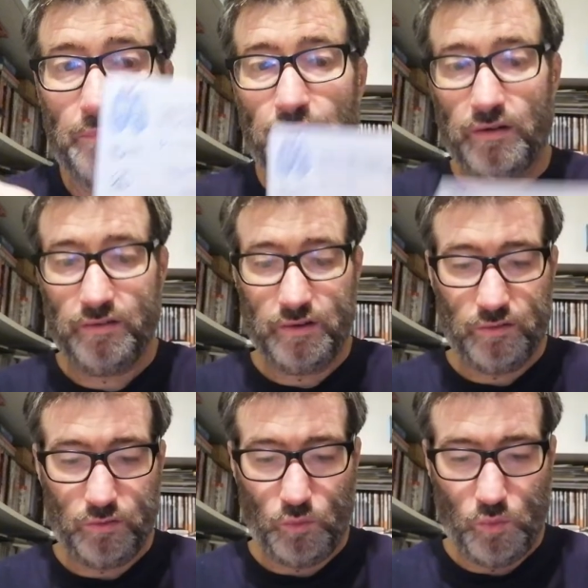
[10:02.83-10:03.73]
the
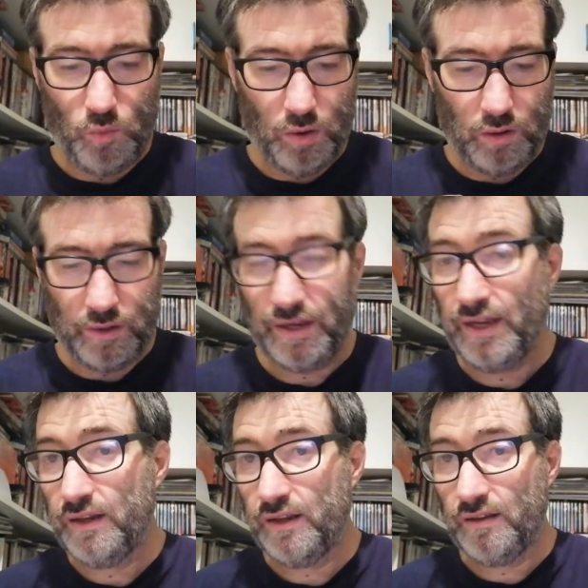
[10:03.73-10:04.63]
persons who were
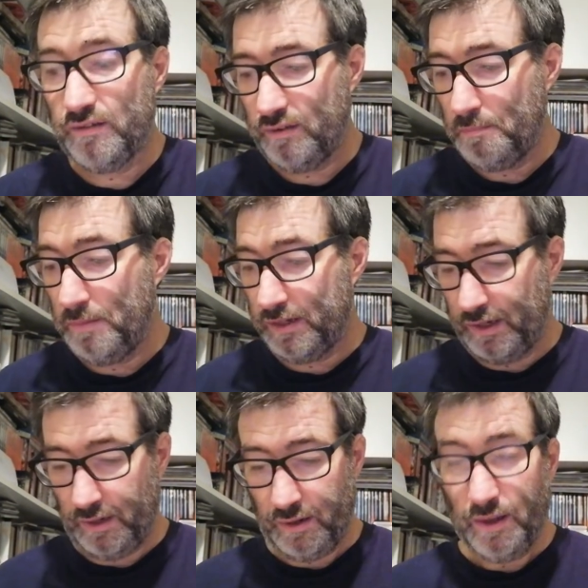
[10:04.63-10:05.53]
in this
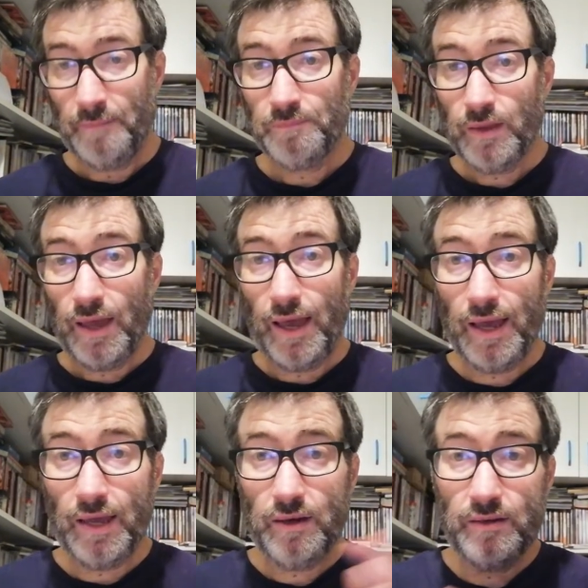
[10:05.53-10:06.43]
meeting.
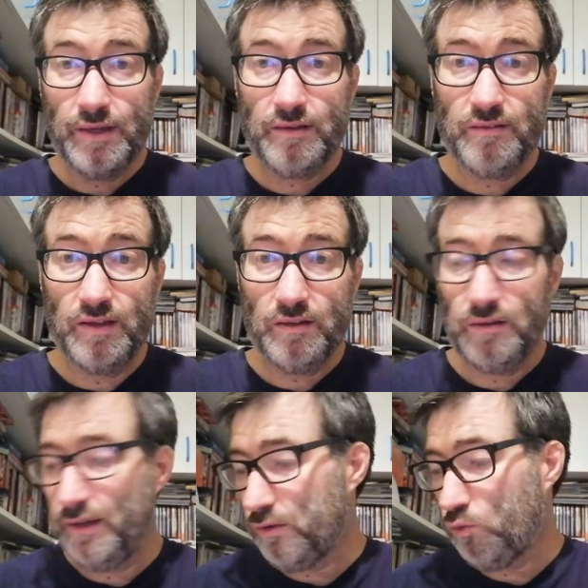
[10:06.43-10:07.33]
And that's it.
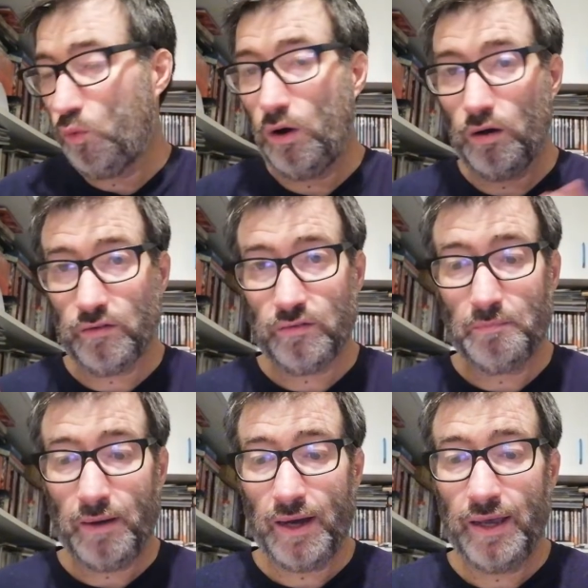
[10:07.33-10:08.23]
That
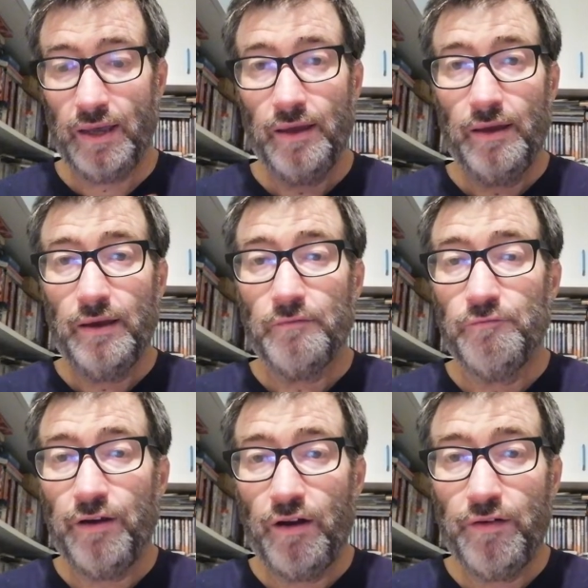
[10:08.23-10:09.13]
was my
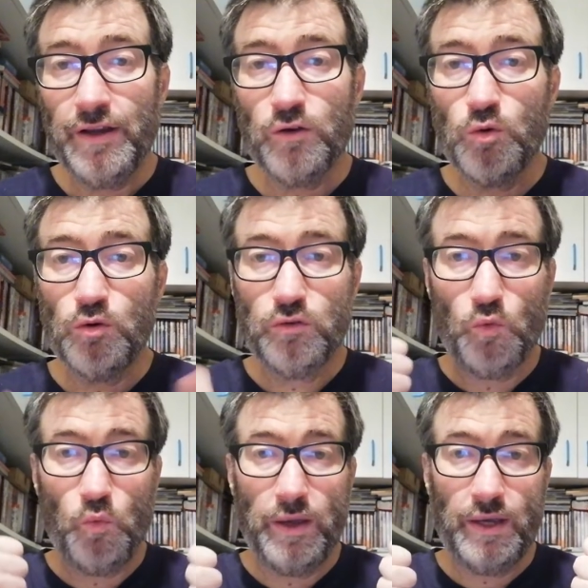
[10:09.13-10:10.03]
very
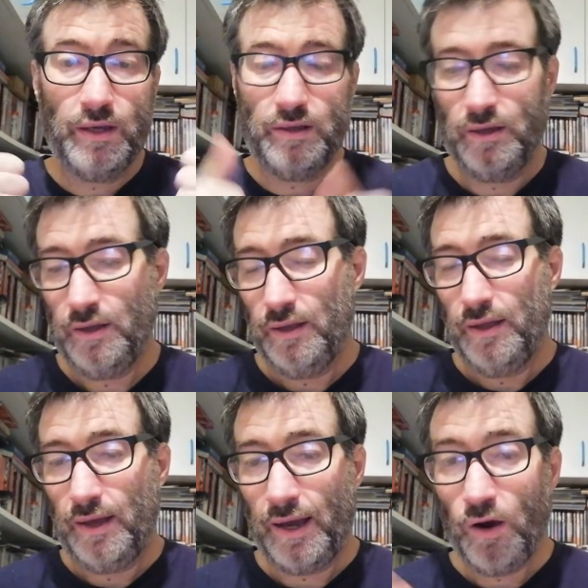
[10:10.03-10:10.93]
good week.
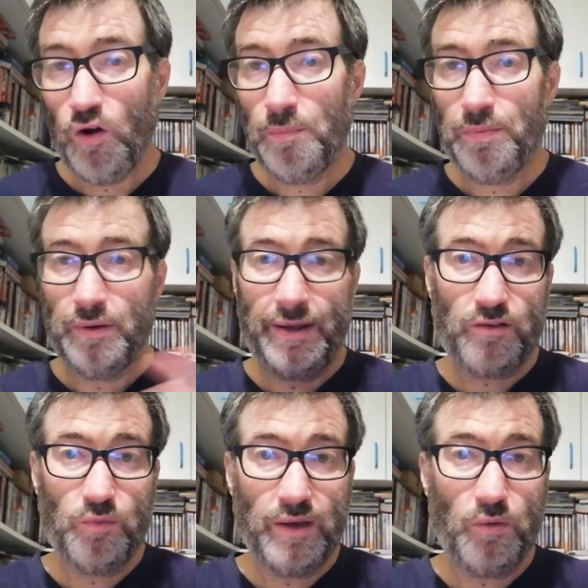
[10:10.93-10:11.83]
I hope
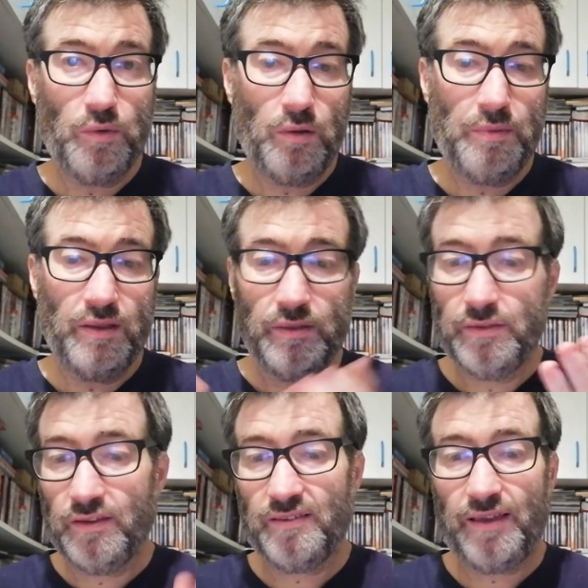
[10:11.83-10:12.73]
next week will be
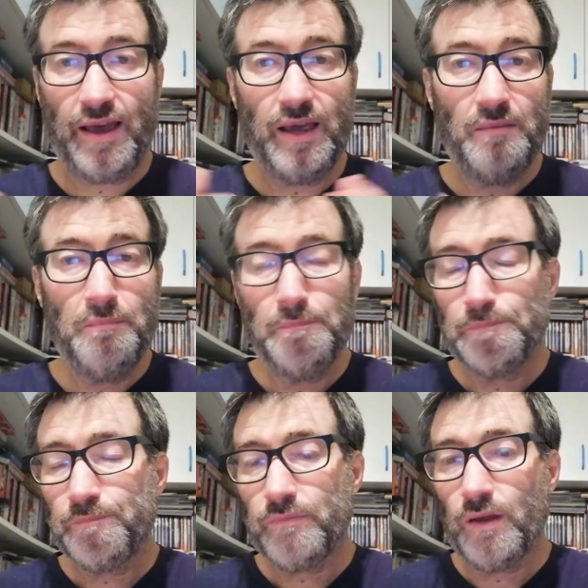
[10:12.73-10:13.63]
the same
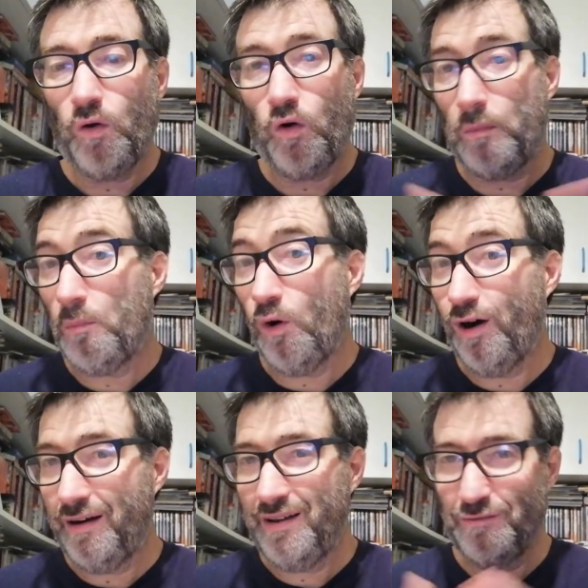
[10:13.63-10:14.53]
or
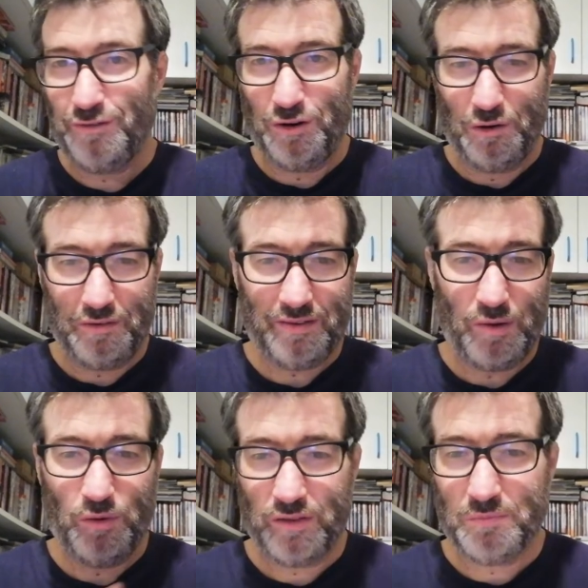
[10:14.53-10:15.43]
more. Of course,
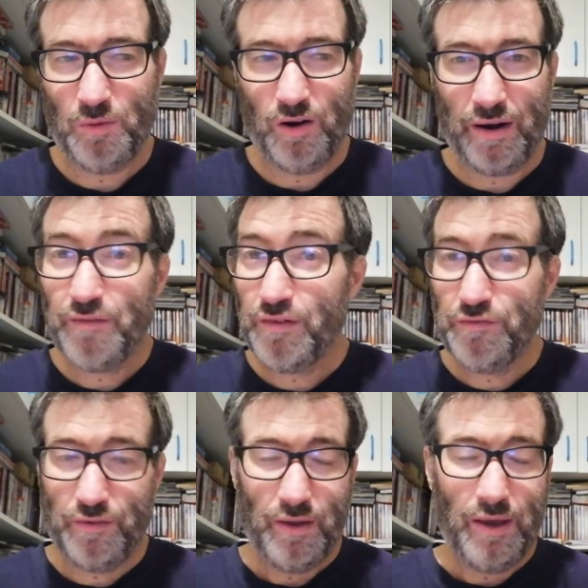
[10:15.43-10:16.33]
I want more.
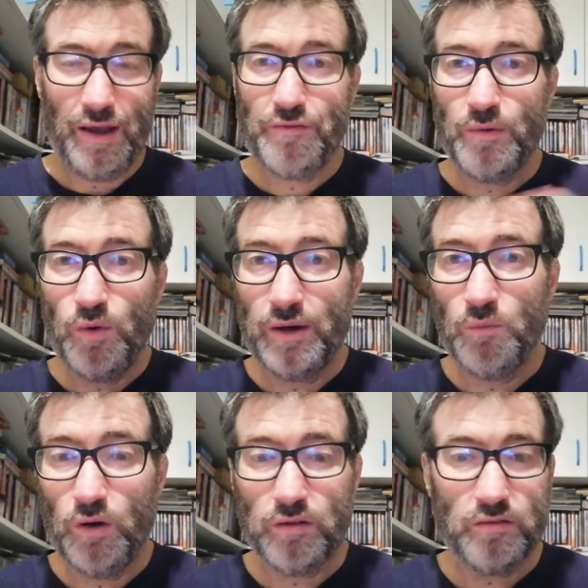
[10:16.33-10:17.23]
Every
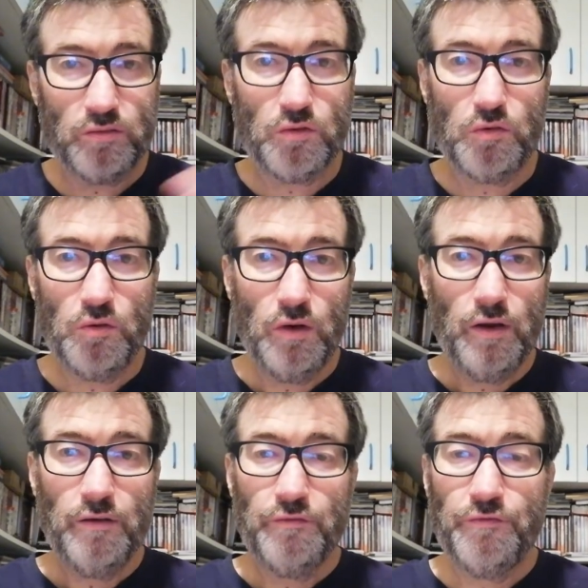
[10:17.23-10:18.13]
everyone wants to
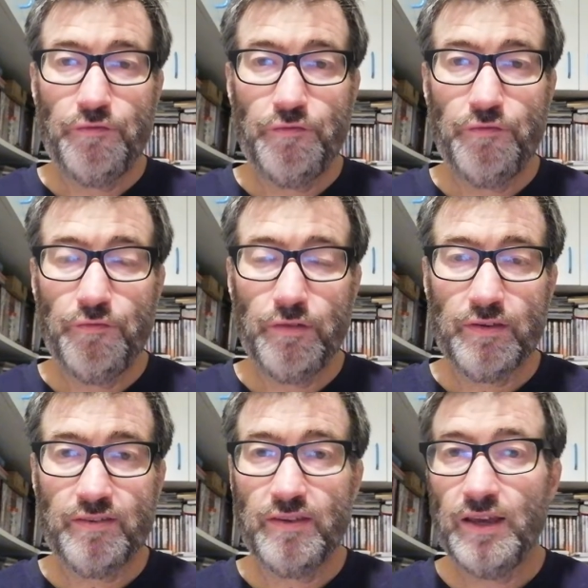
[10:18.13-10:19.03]

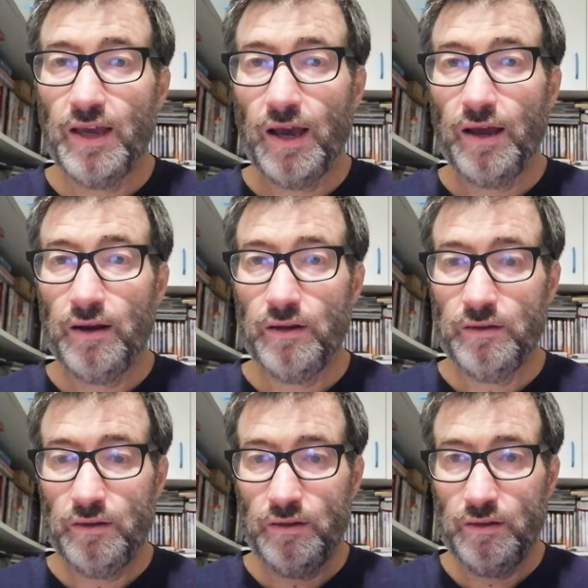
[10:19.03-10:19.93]
see
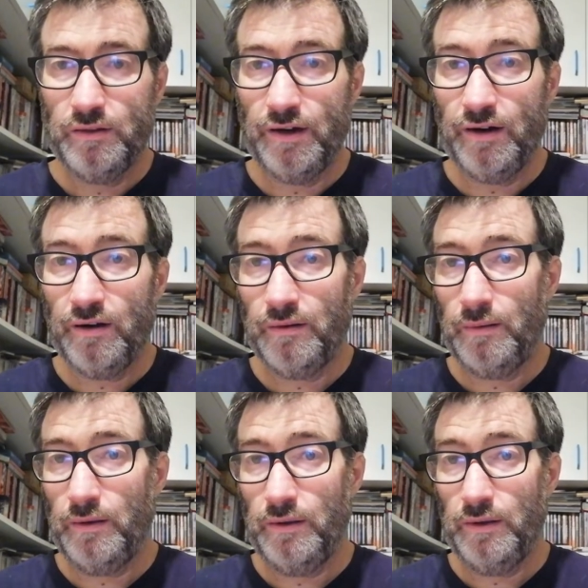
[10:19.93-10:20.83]
uh,
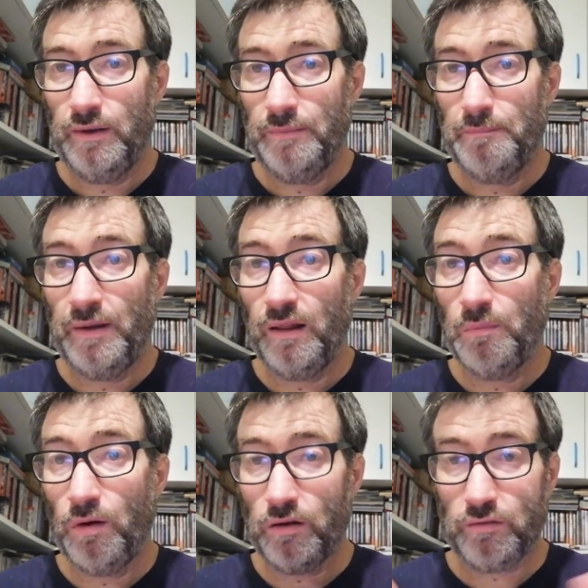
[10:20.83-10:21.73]
their uh,
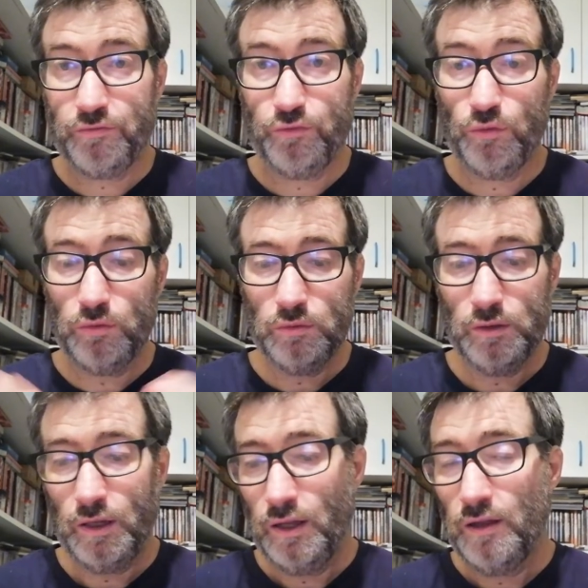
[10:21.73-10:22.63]
mailbox
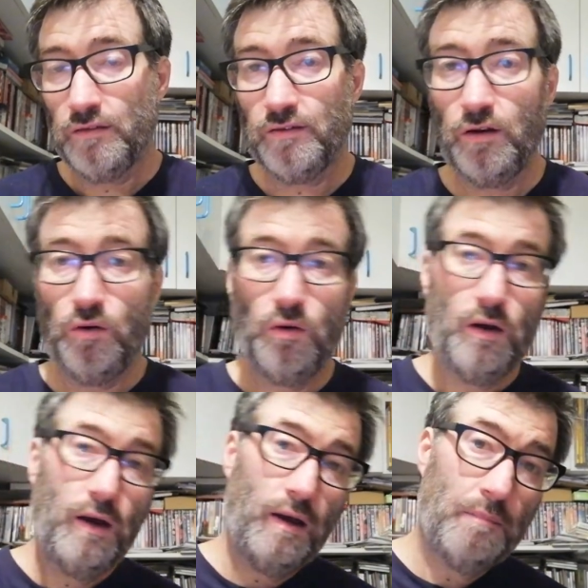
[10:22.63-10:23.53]
full. So
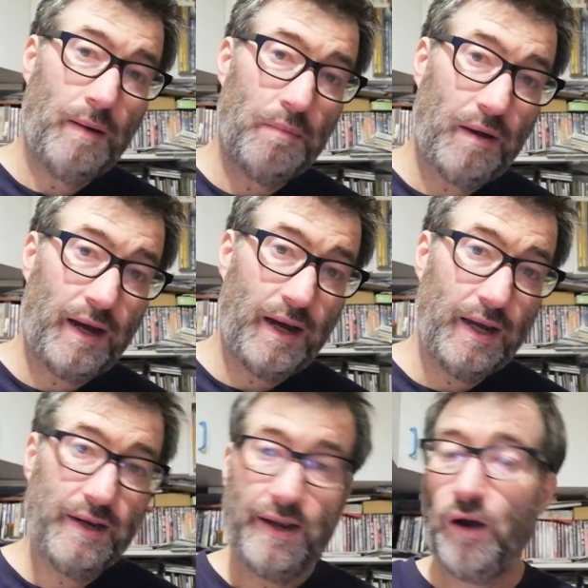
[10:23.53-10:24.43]
bye
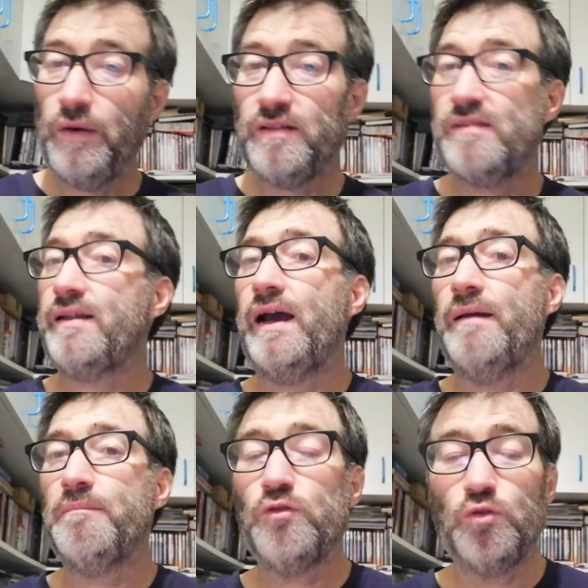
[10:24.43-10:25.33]
bye. Now it's
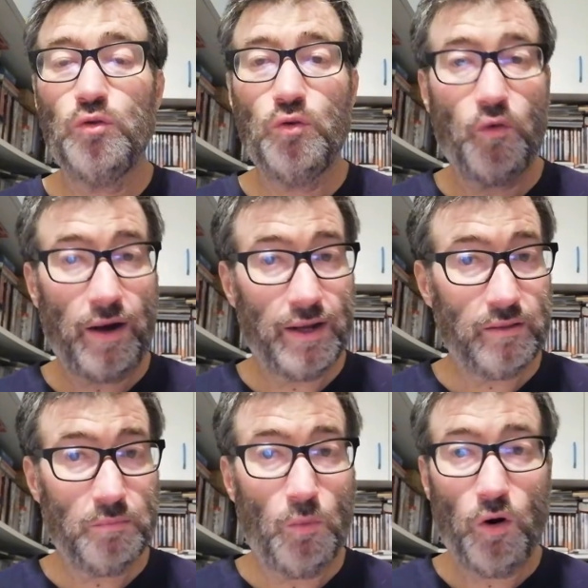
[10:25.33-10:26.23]
time to
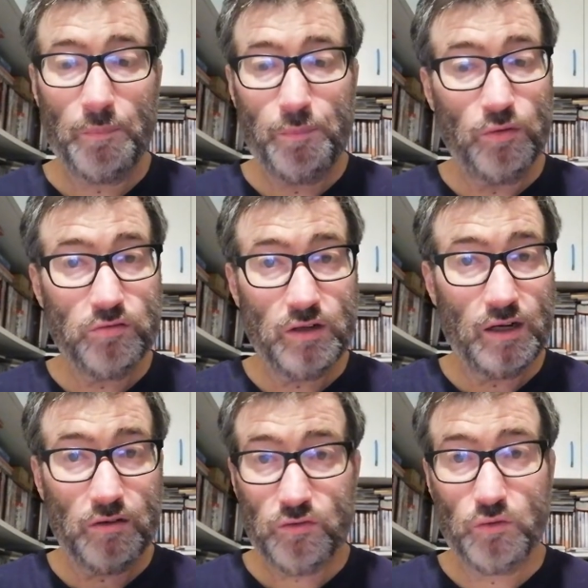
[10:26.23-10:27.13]
write more
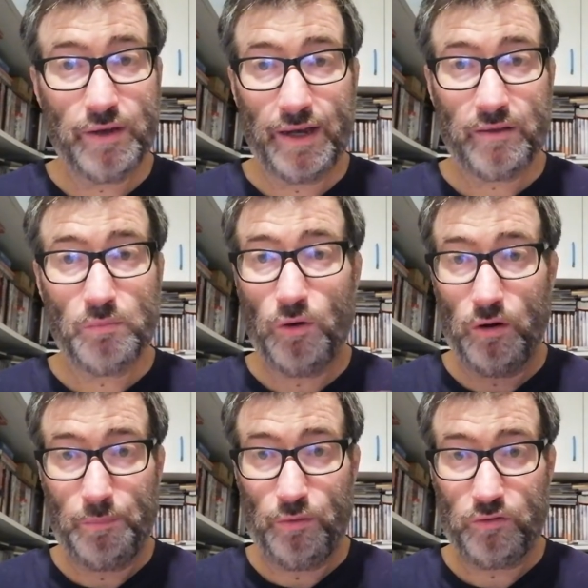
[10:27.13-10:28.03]
postcards to get
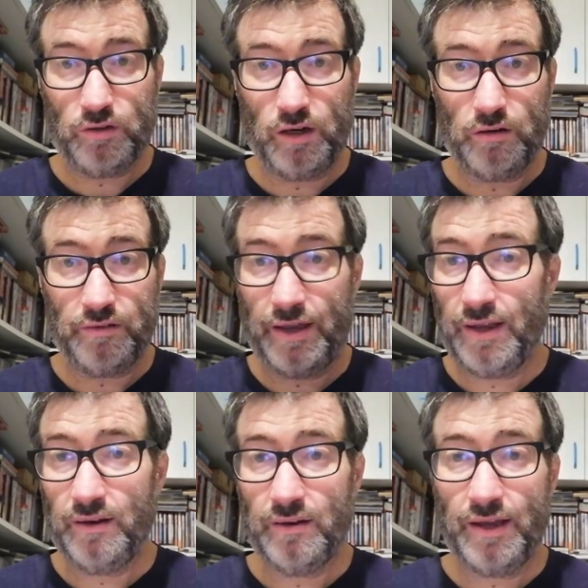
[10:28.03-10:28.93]
more postcards,
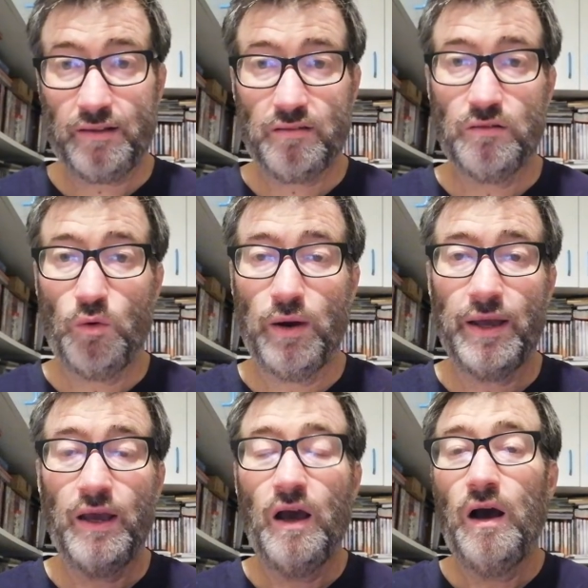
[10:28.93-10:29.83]
and that's the
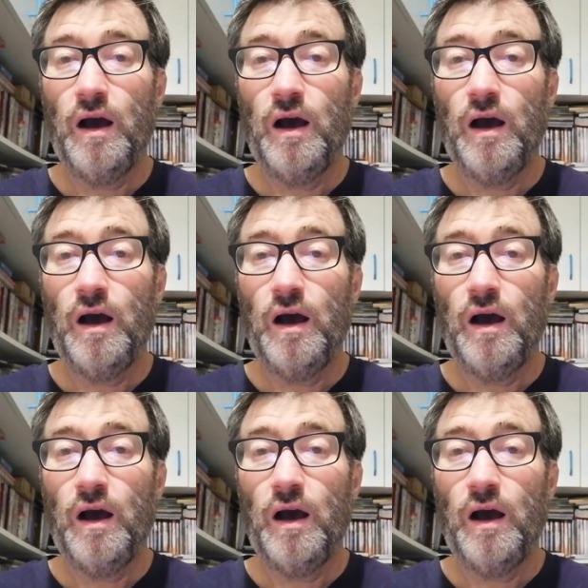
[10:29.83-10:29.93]
way